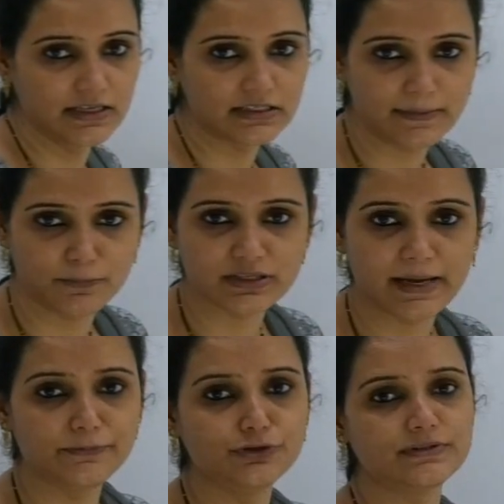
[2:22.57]
Suppose I
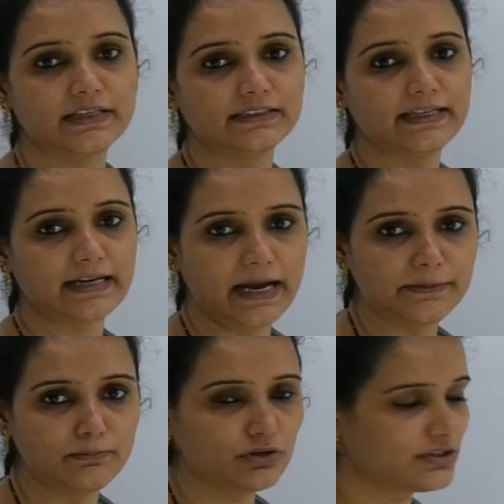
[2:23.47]
am using the
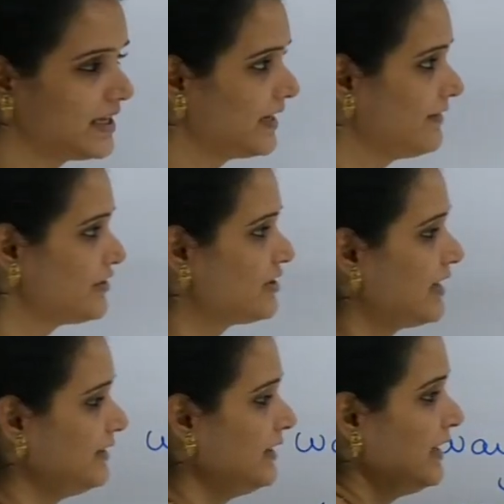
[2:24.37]
rightmost
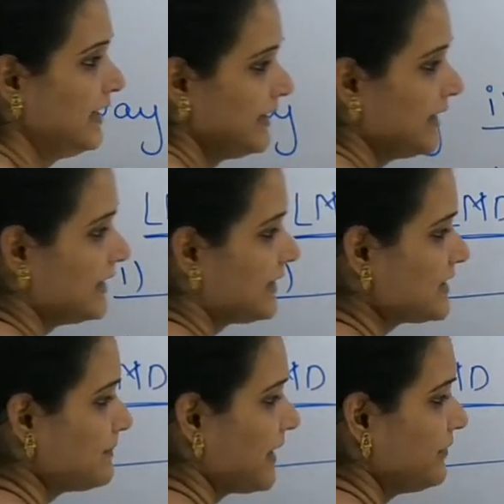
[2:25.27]
derivation, here it is
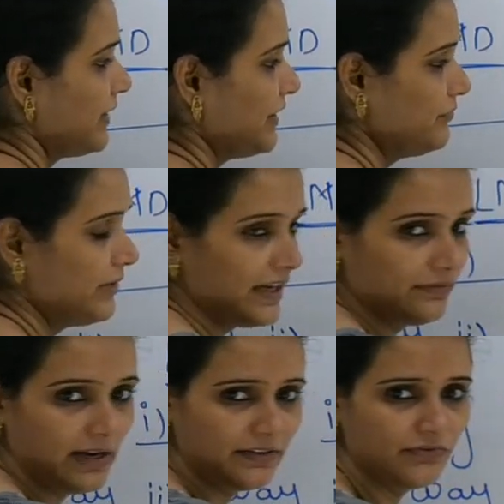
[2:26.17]
my one way.
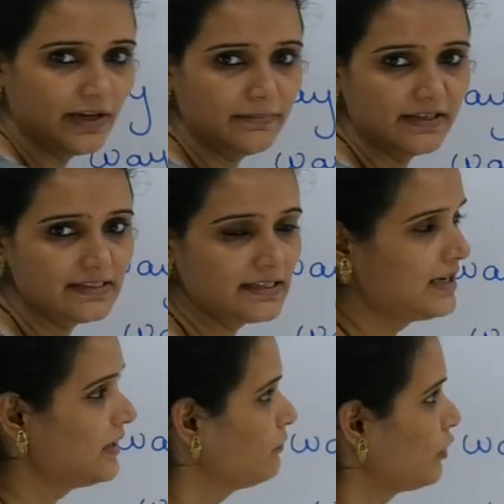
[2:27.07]
One way means
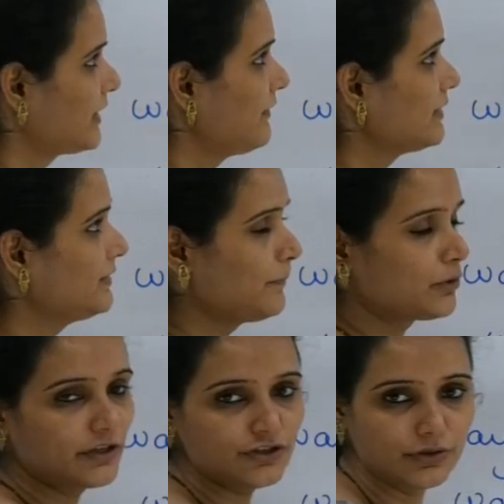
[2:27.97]
whatever the
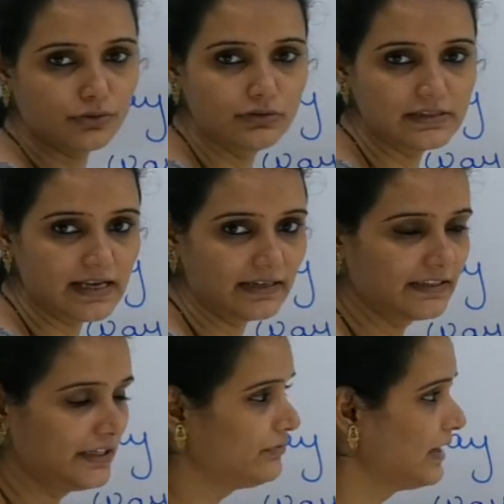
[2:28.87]
production rules are
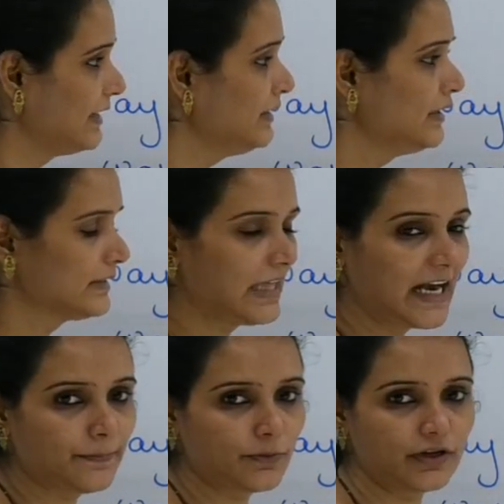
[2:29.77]
given,
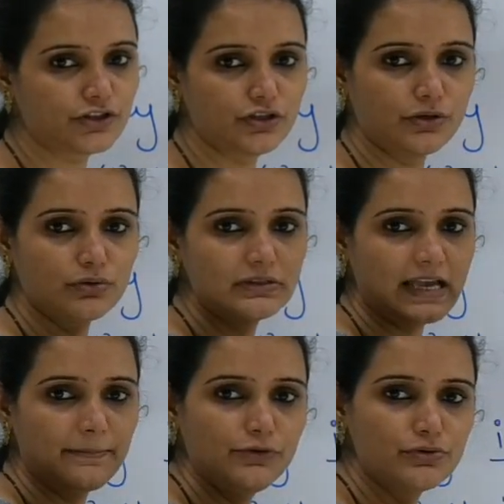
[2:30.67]
that production rules I
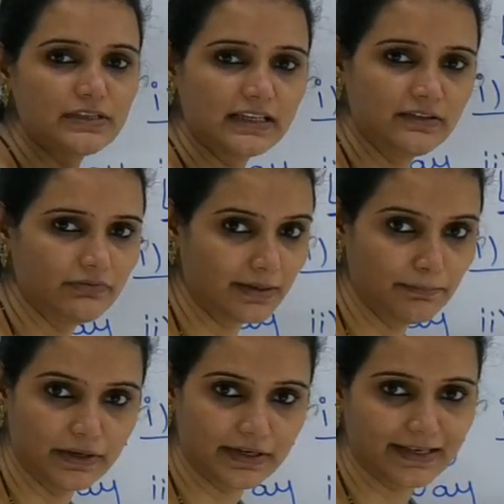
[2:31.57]
am using in one
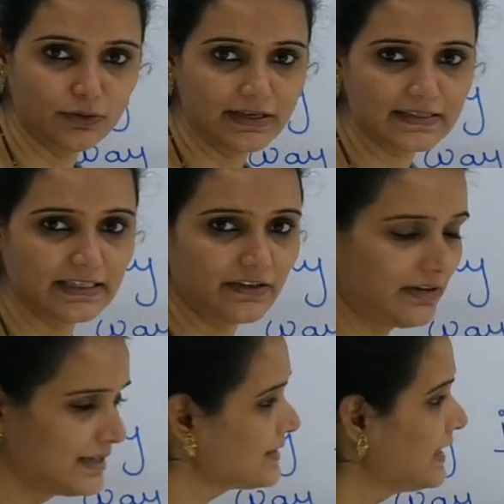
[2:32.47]
particular
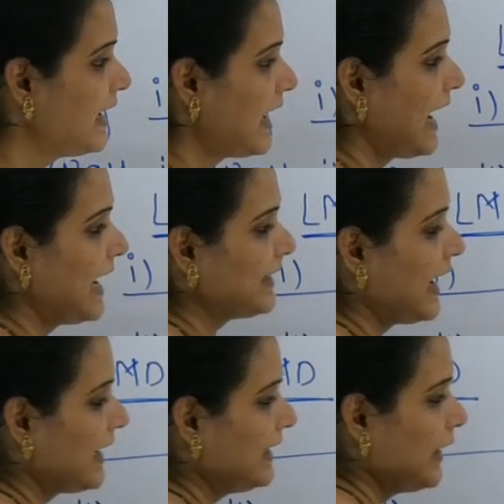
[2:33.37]
sequence and
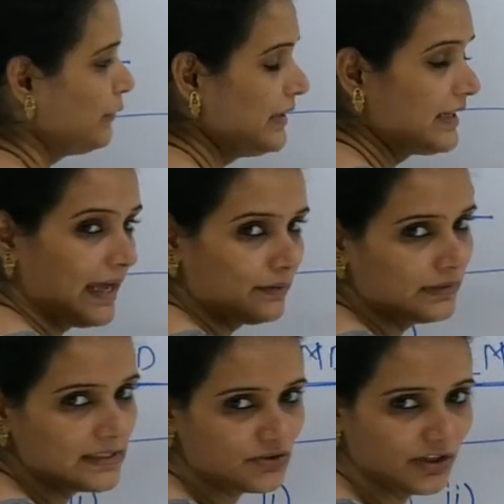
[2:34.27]
I have derived
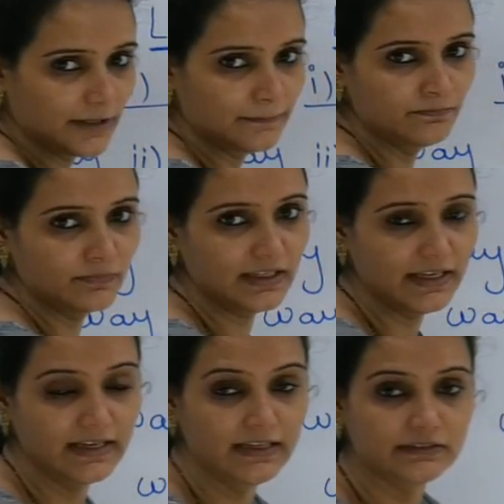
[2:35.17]
the string.
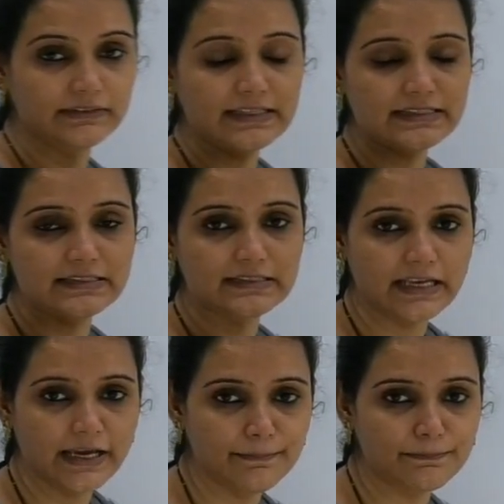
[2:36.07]
Okay. Then
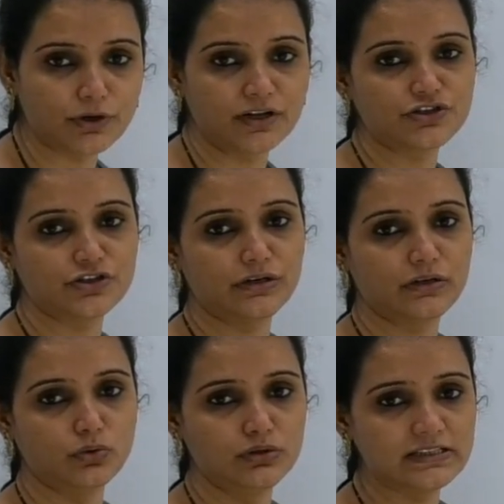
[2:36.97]
same production
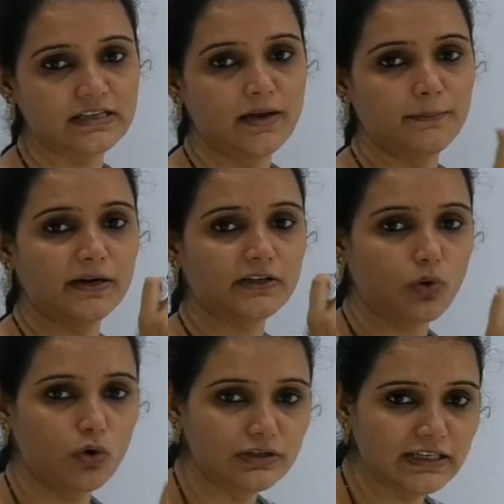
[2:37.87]
rules, but
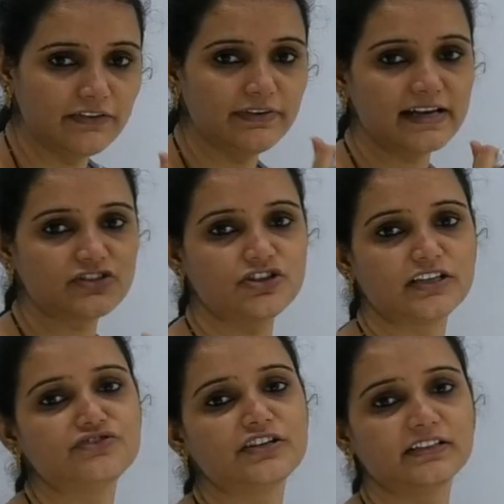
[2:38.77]
only we are
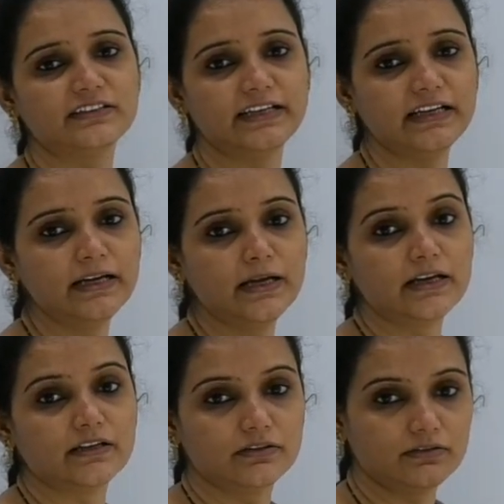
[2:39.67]
changing the
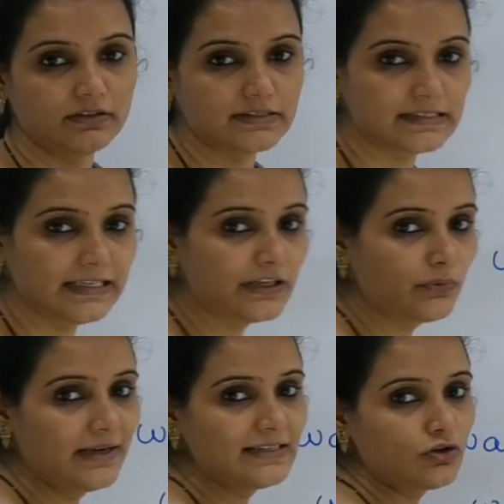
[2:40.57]

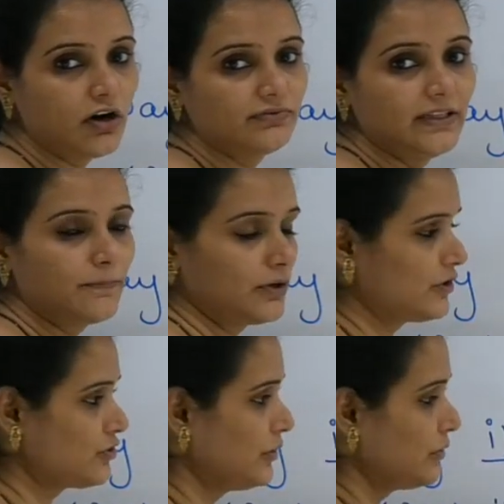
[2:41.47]
sequence of the
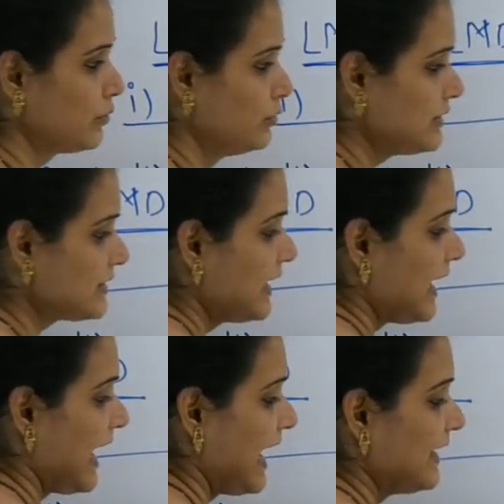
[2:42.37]
production rules,
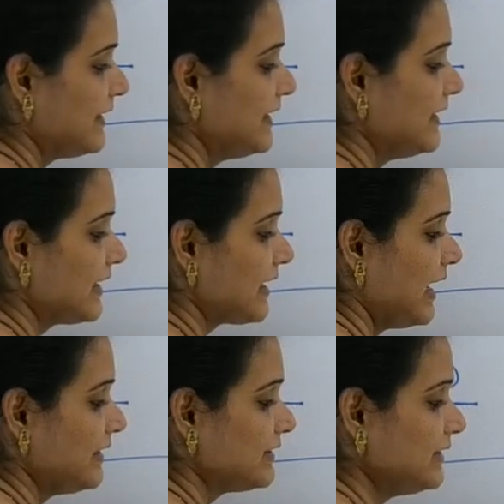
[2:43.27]
and here
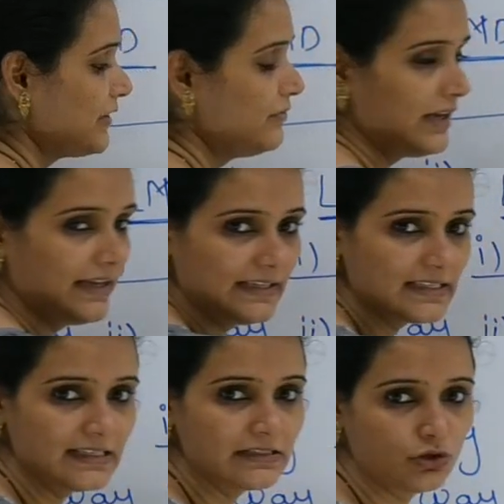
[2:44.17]
another way is
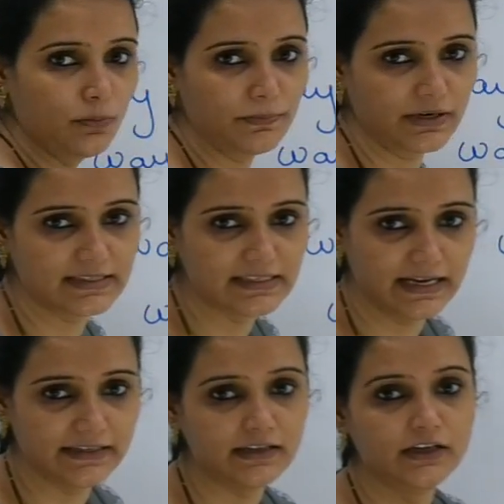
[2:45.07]
also
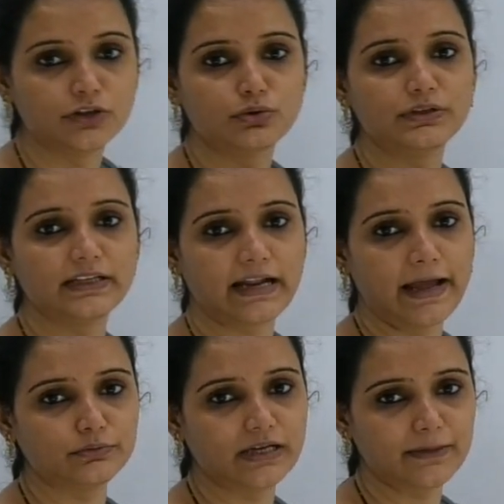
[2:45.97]
present to
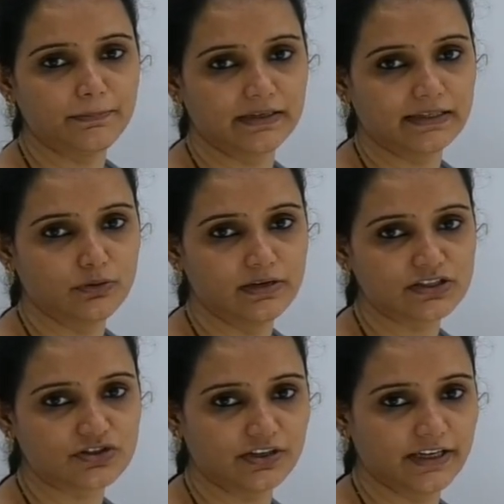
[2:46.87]
derive that particular
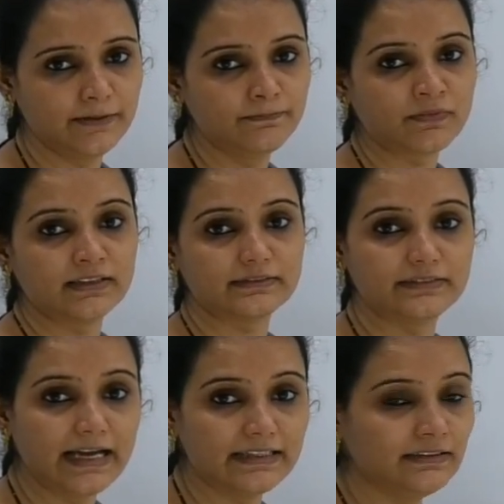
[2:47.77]
string.
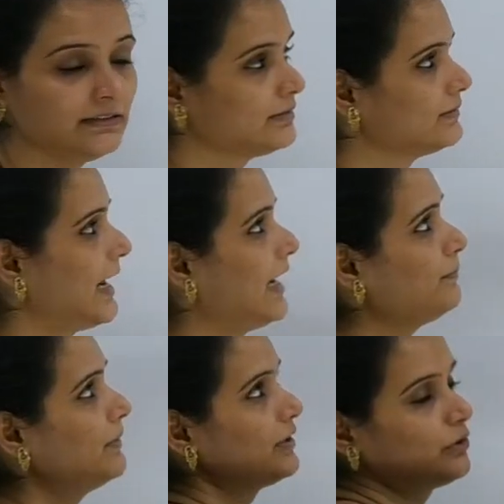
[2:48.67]
Then that
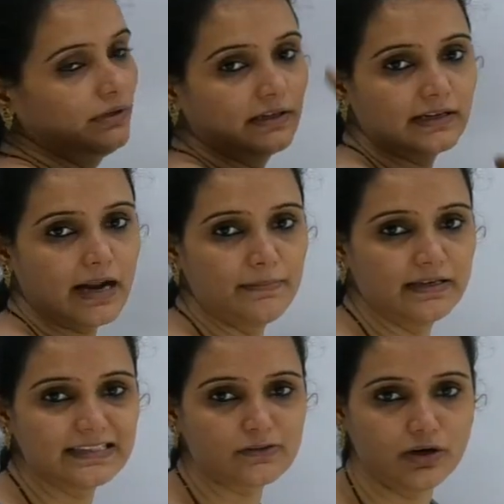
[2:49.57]
particular grammar
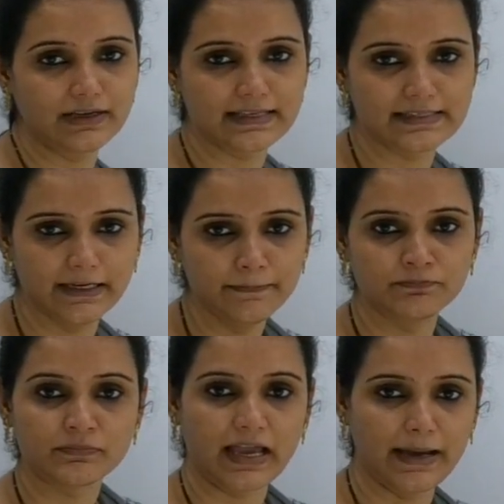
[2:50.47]
is called as a
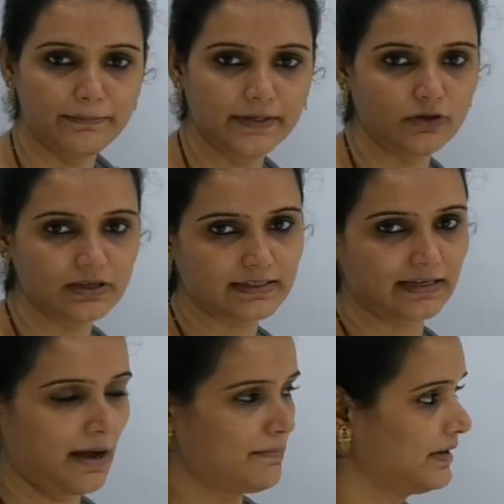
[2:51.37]
ambiguous
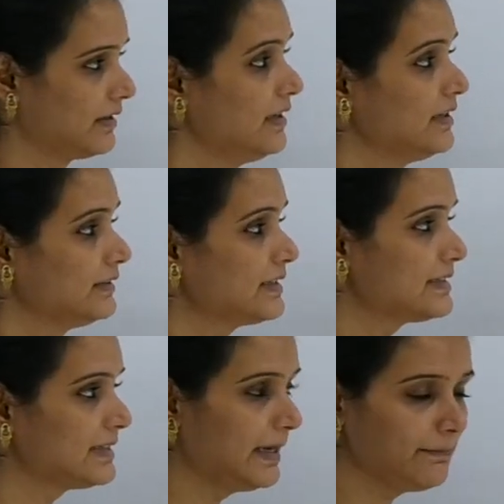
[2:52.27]
grammar. The
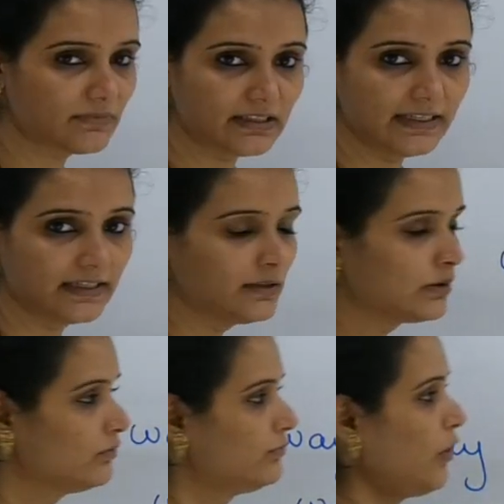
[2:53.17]
same thing
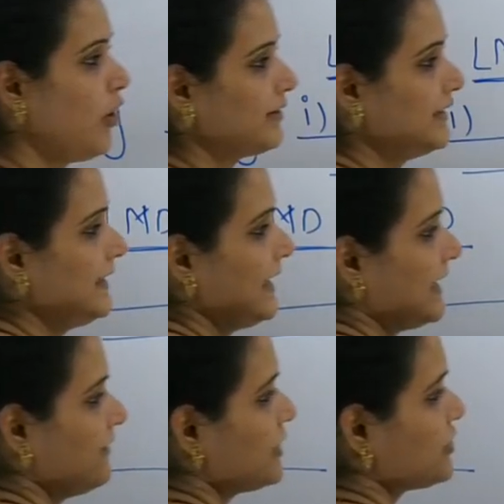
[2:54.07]
for the
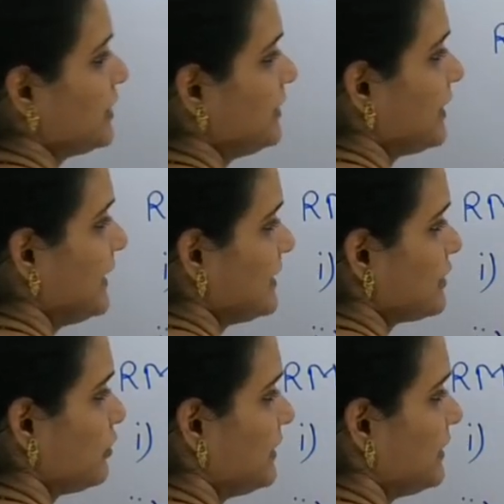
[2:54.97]
derivation tree also.